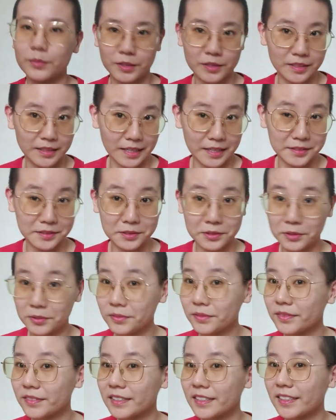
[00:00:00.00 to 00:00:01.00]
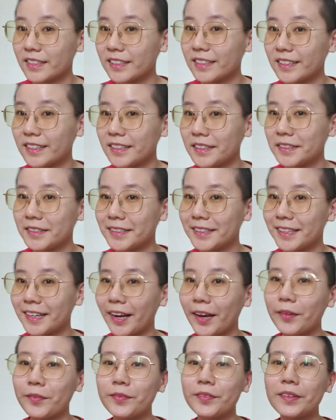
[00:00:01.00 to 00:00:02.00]
On a last note,
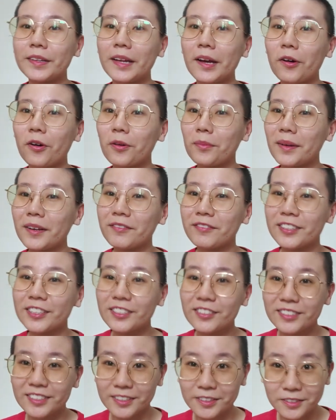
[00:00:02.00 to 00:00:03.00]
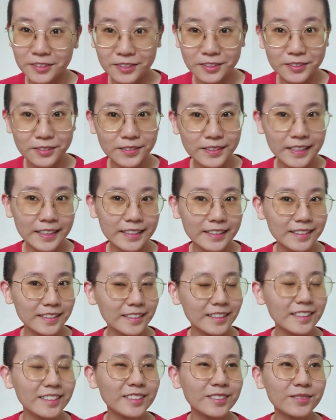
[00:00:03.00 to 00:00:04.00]
I feel like all my videos are gonna look like
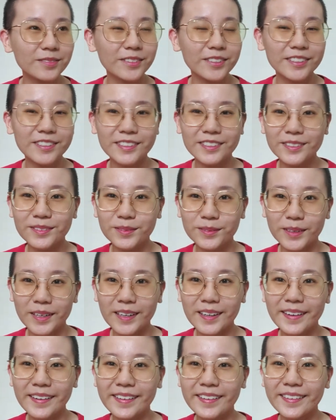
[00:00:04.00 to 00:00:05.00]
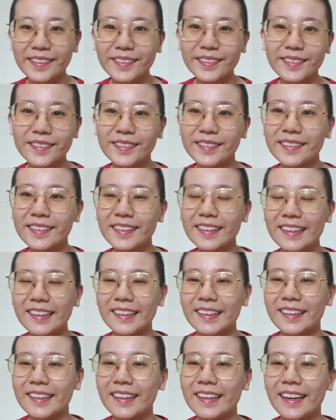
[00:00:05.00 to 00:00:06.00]
this for a while,
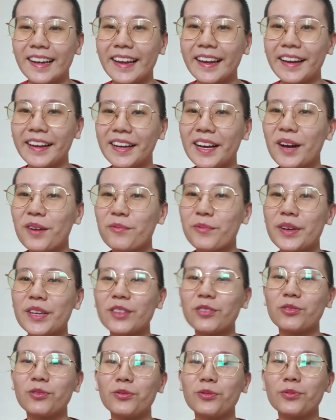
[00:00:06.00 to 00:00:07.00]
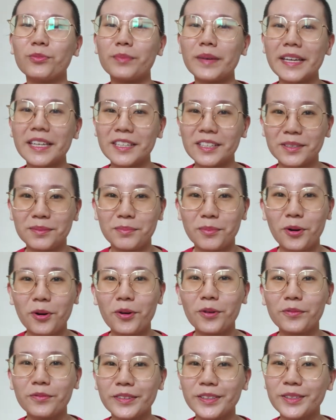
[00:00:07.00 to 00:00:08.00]
and I can't wait to make
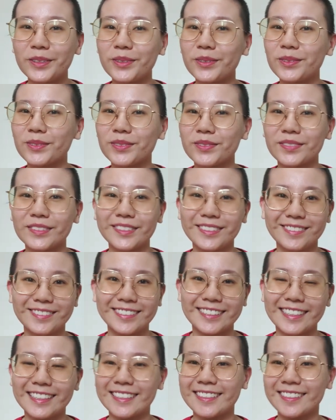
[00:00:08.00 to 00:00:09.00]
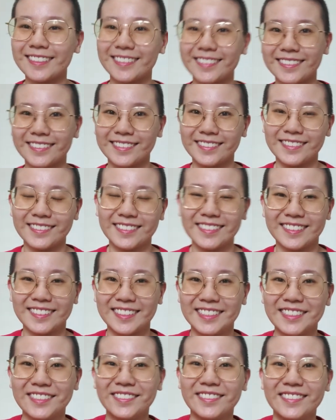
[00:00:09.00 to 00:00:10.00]
more videos for you guys. See